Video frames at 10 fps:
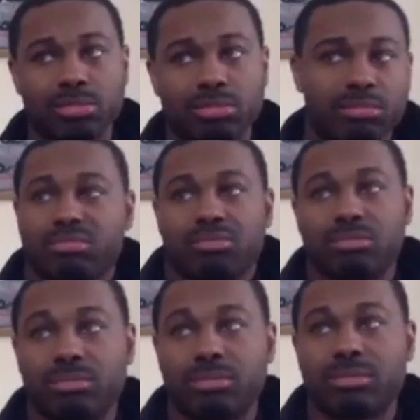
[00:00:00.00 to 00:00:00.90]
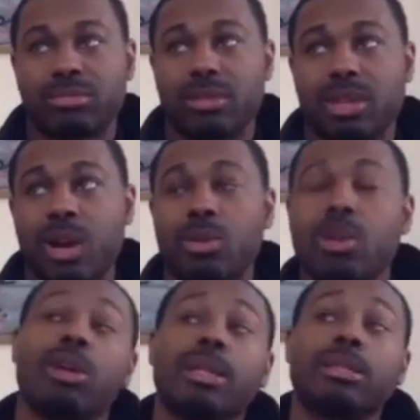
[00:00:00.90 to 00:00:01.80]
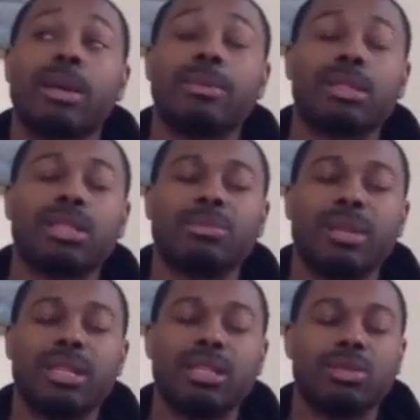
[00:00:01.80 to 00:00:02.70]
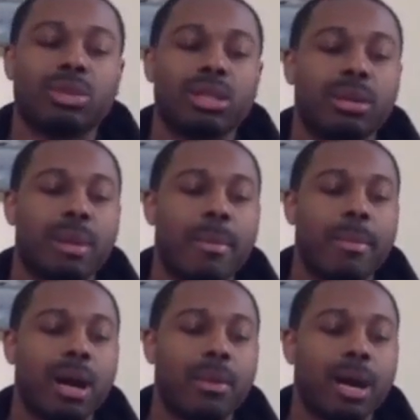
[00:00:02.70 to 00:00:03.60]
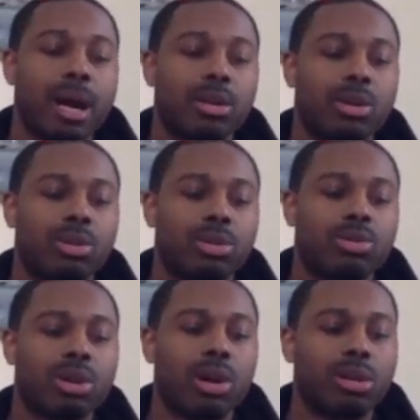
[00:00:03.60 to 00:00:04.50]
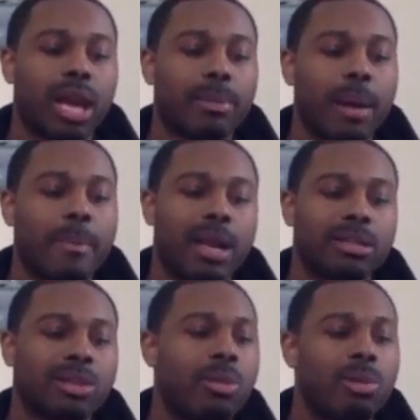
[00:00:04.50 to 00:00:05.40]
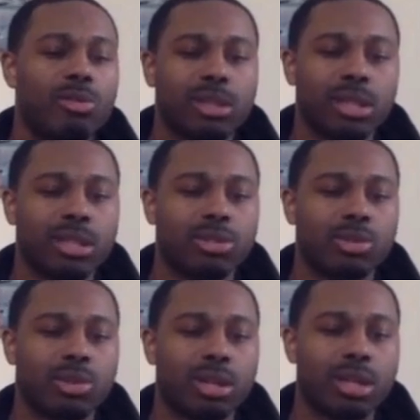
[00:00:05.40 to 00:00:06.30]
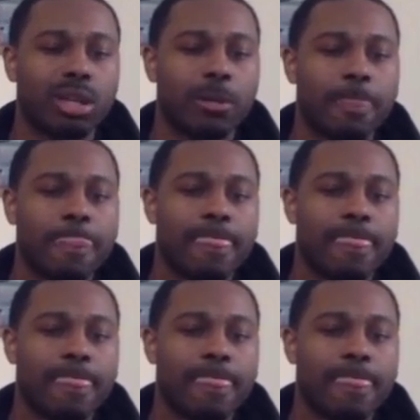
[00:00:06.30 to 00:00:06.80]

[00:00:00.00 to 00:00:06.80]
just I don't know about stepping to this business with my mom. I know you know like my parents own movie theaters growing up,